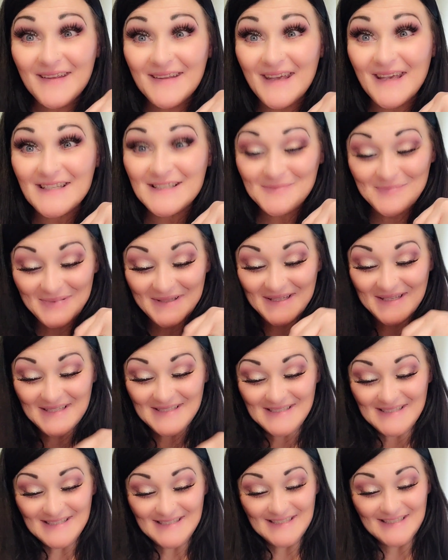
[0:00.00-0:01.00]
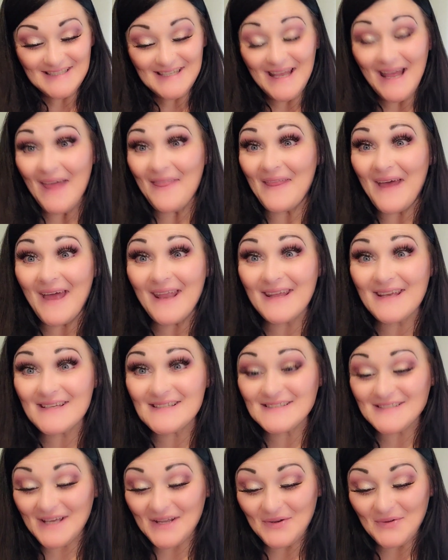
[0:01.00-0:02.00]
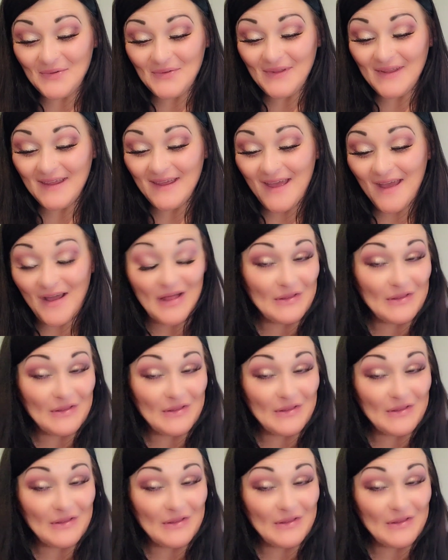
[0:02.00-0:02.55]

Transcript: Yes, please. And that is not only a